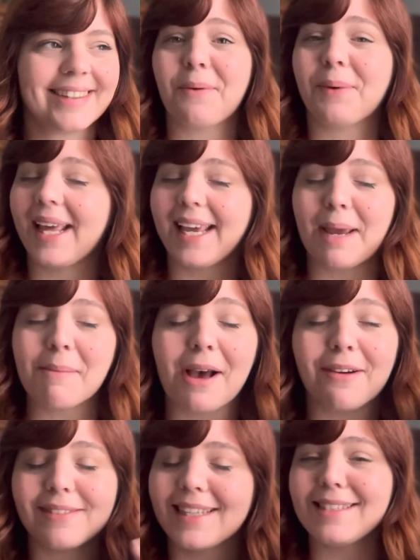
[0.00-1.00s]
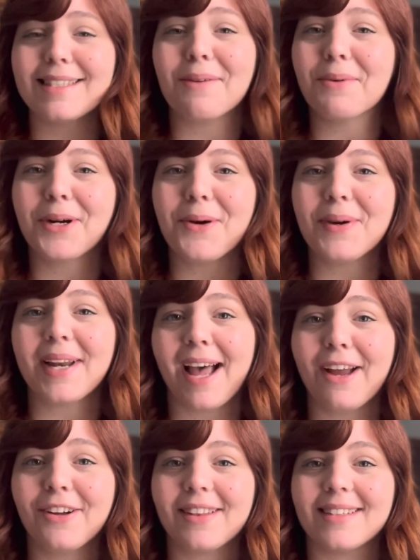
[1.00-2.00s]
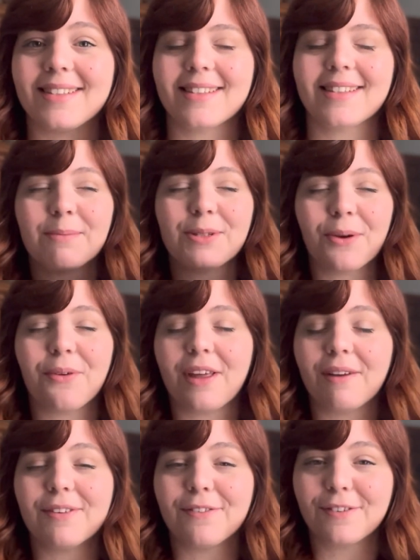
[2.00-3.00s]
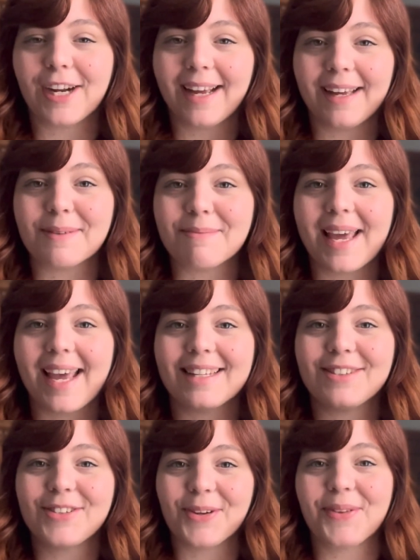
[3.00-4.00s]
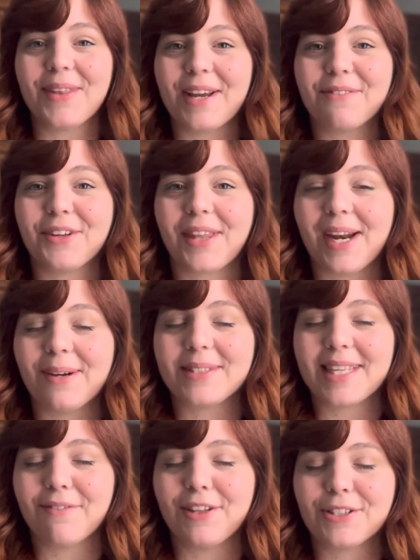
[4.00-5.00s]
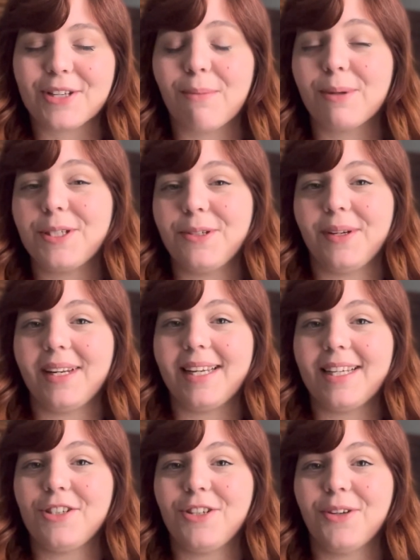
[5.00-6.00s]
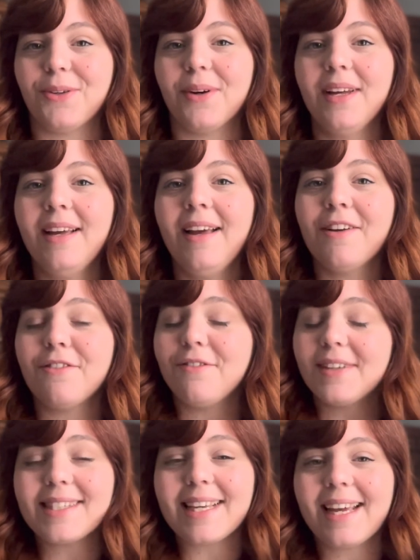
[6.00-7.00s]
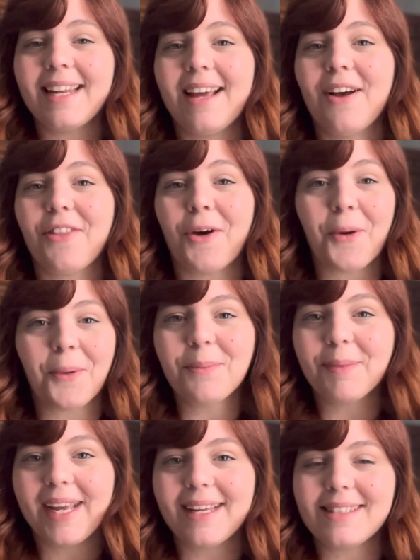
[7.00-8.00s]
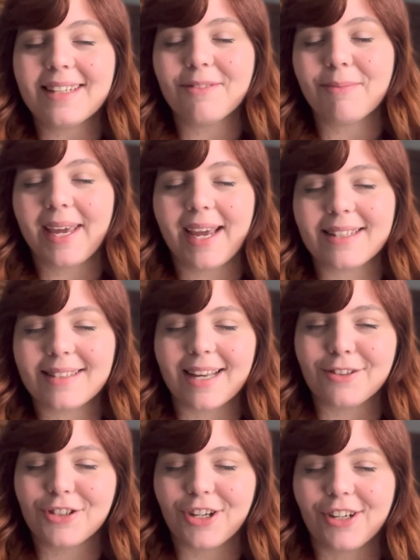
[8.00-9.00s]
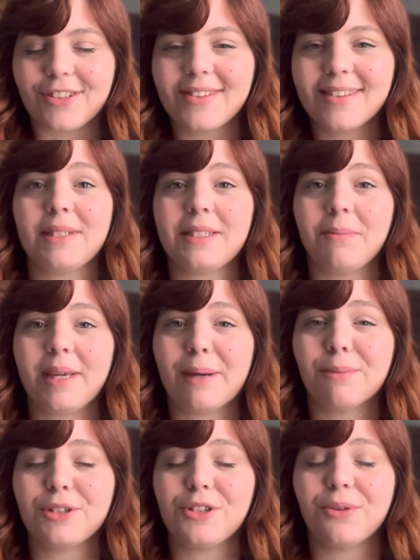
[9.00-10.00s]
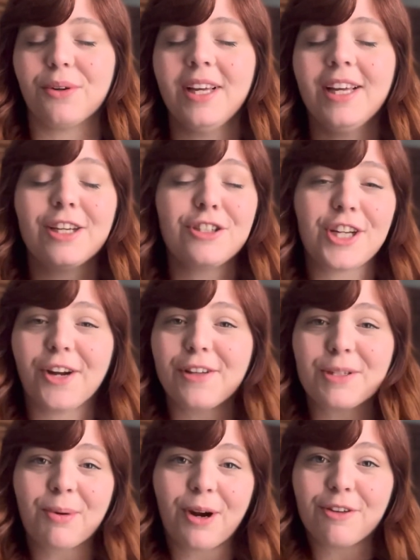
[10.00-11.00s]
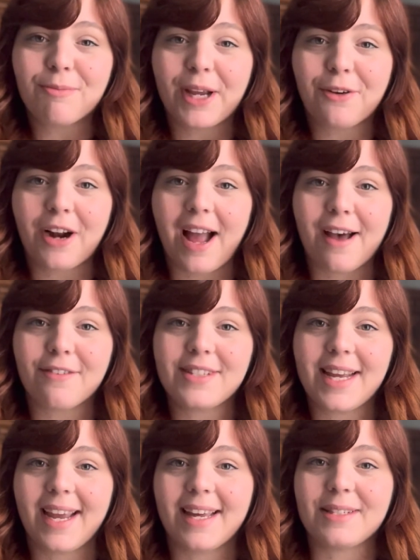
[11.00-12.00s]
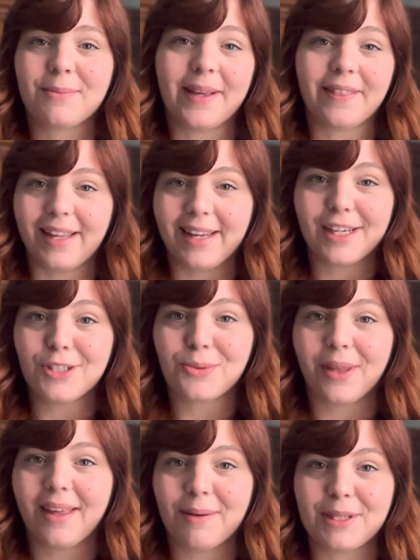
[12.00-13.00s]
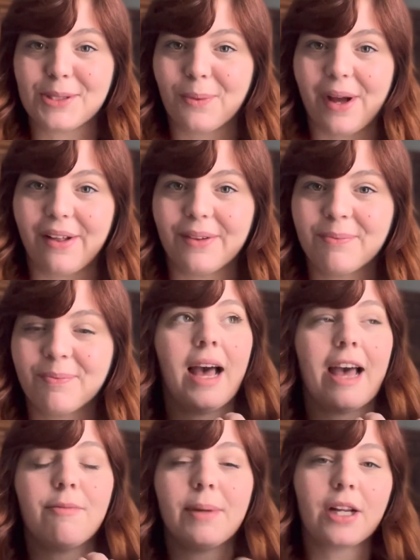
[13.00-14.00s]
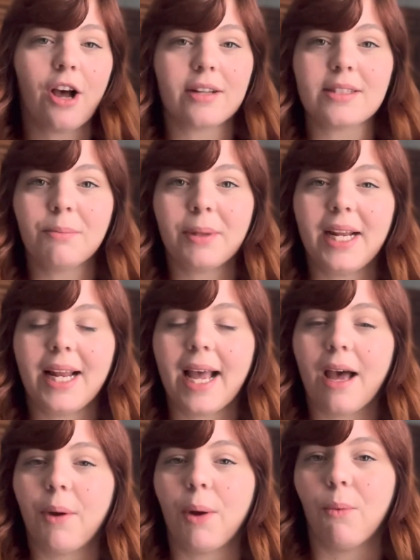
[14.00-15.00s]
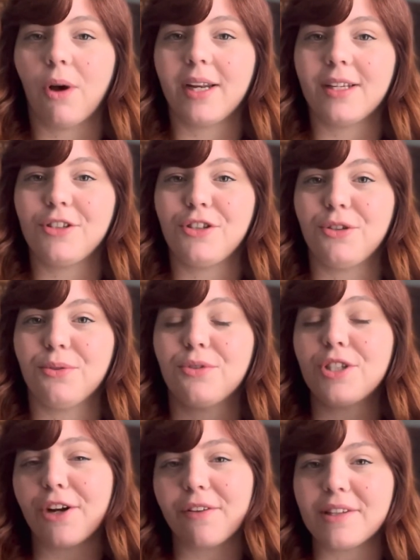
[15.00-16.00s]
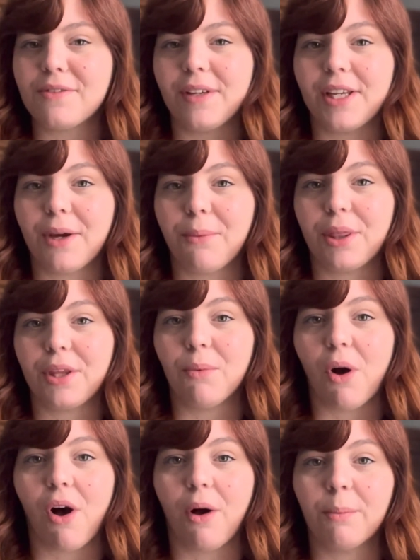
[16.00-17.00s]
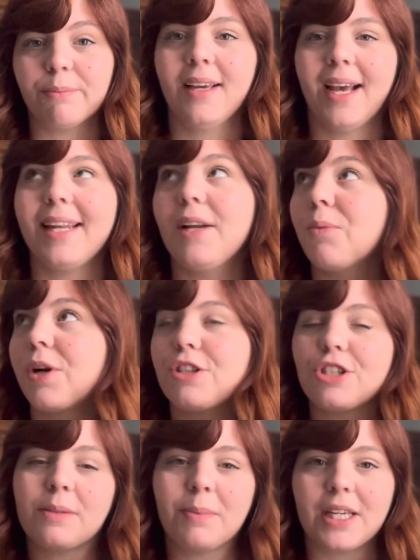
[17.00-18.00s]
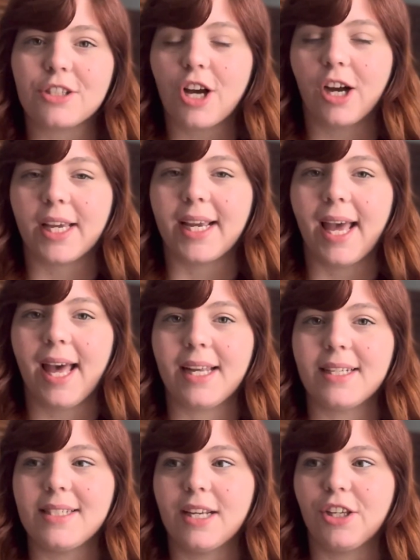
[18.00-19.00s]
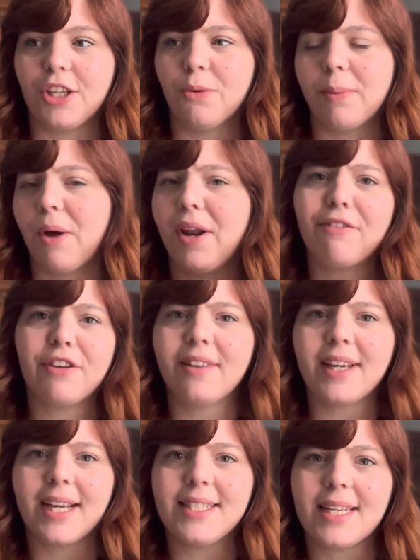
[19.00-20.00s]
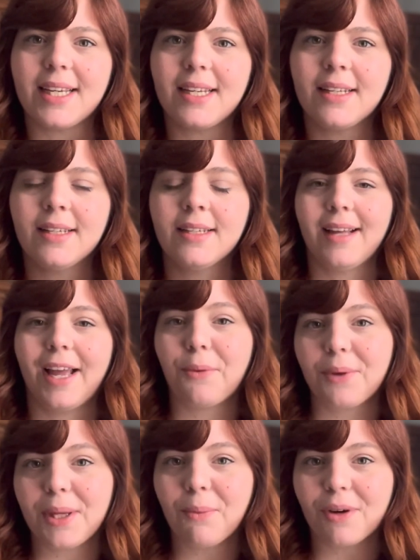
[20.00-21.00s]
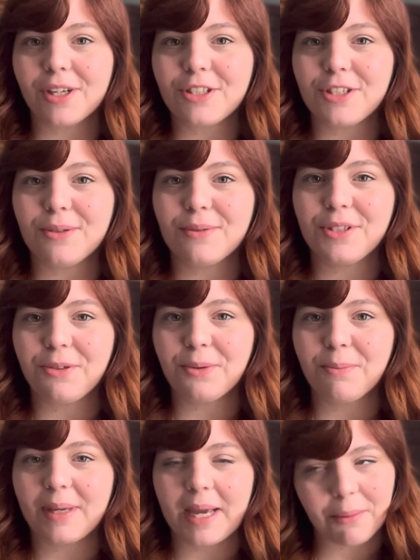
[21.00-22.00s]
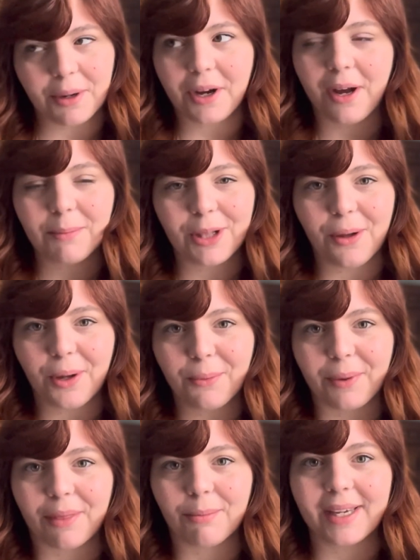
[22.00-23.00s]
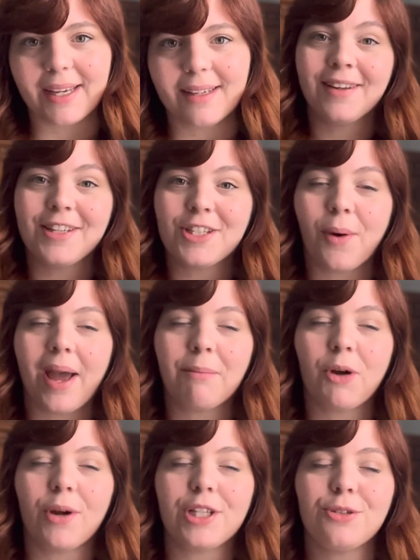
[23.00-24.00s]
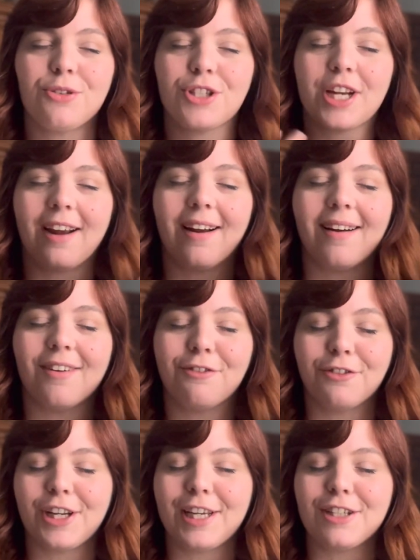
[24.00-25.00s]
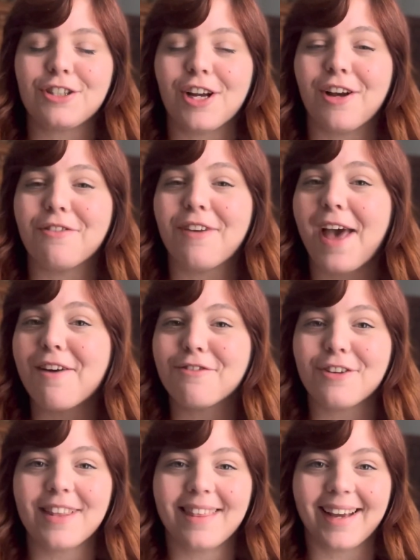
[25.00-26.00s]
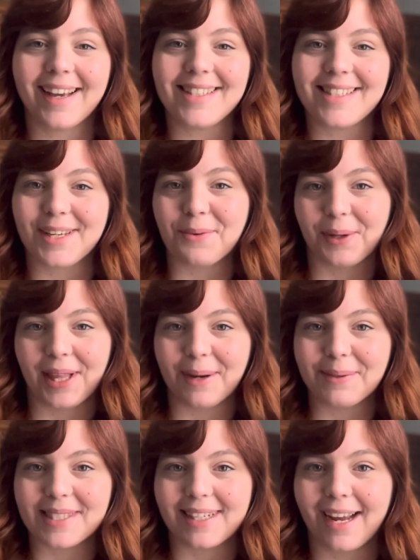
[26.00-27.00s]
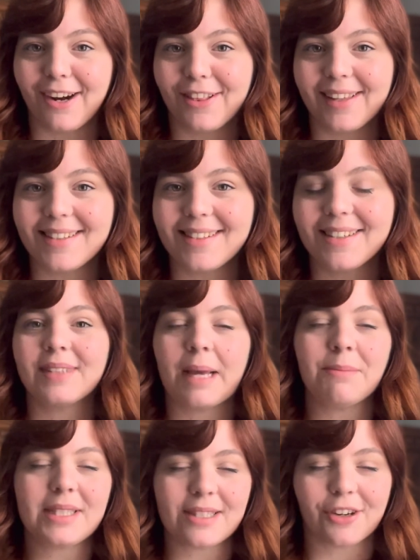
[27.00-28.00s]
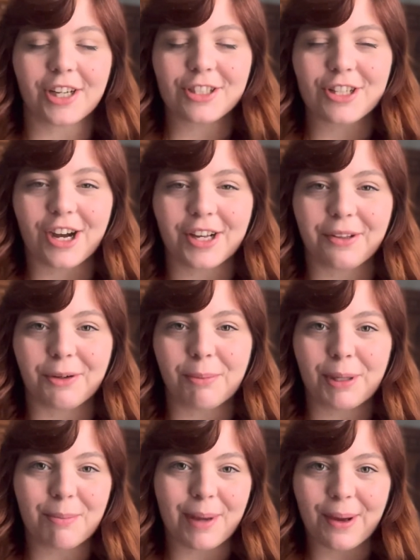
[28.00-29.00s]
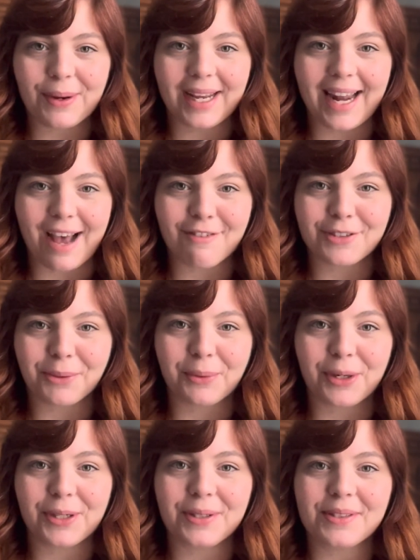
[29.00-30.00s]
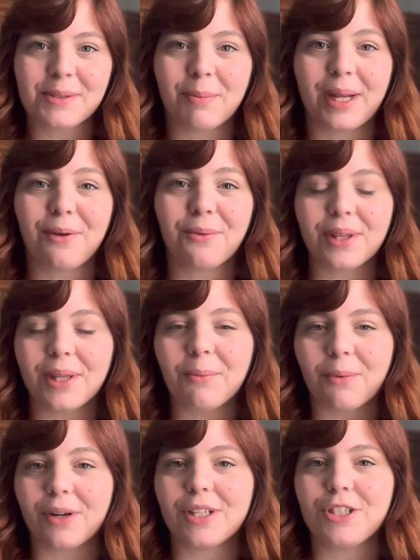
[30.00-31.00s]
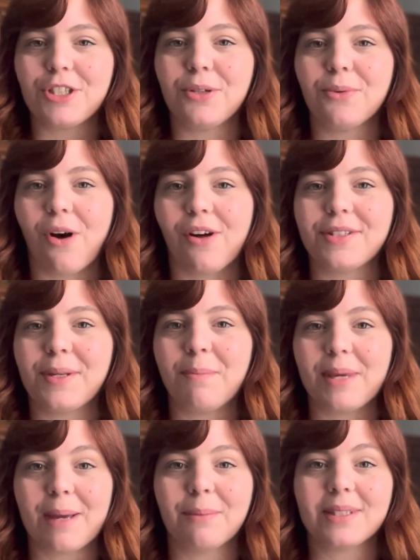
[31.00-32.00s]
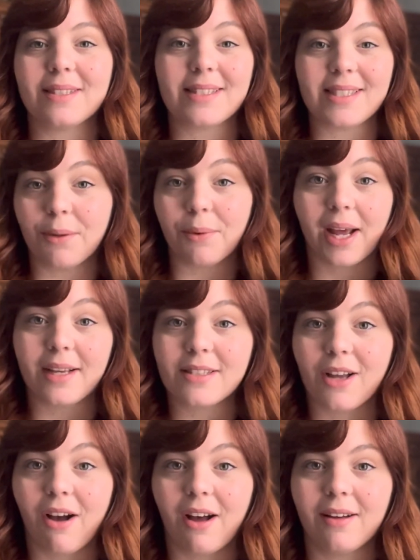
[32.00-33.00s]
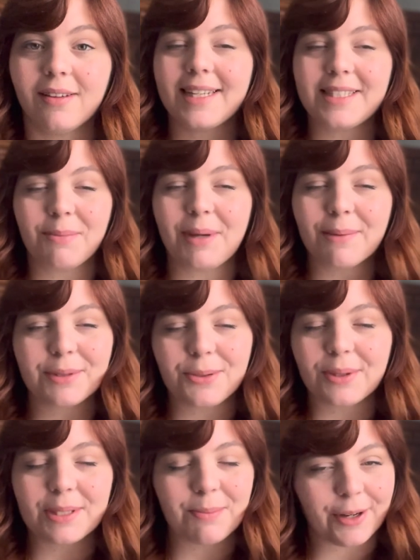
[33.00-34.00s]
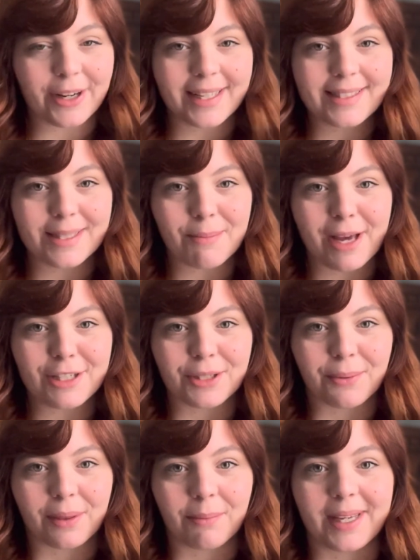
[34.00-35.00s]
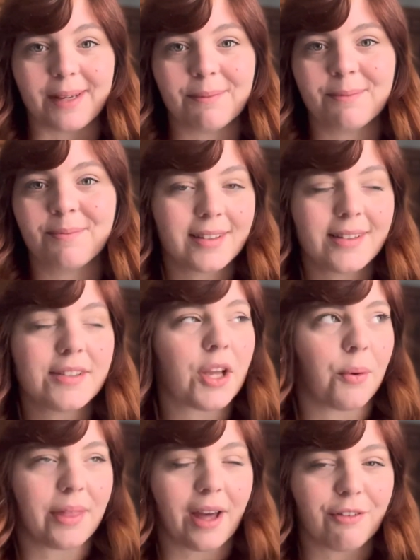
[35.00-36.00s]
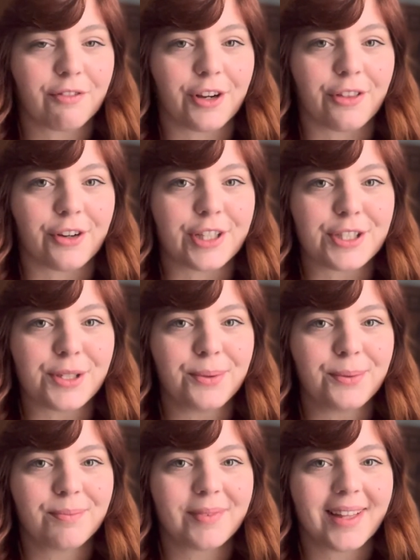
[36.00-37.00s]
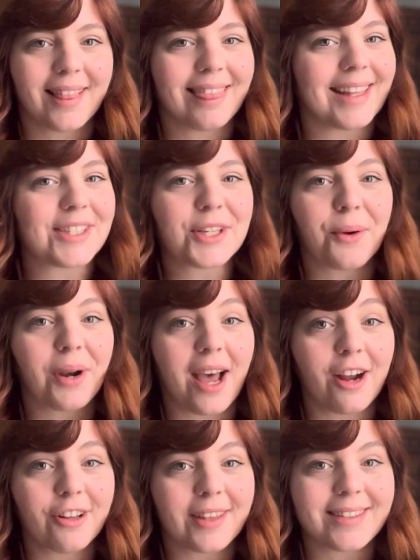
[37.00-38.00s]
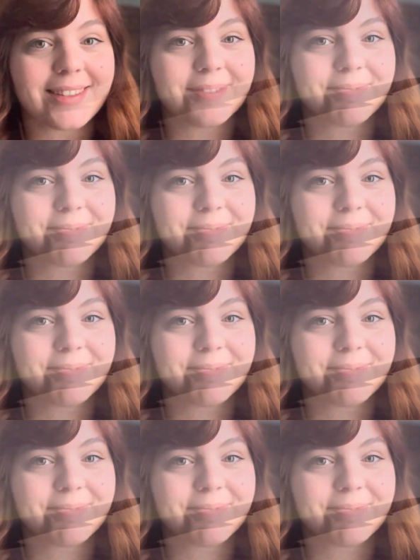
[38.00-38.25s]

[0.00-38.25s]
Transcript: When I came out, he said, "We're going to Ireland." I'm so thankful for him and so thankful that I was given this opportunity to visit the homeland of my ancestors, to be able to share this part of my craft and my lineage with him as well. I've been contemplating how I wanted to share this video with you all. I didn't want to just be a talking head and tell you about everything I did. I really wanted you to be able to come along with me. So I am going to share footage of everything I did while I was in Ireland. I'm still going to talk a little bit about it afterwards, but I really wanted you all to be able to see what I saw and to be able to experience the magic with me. So without further ado, let's go to Ireland.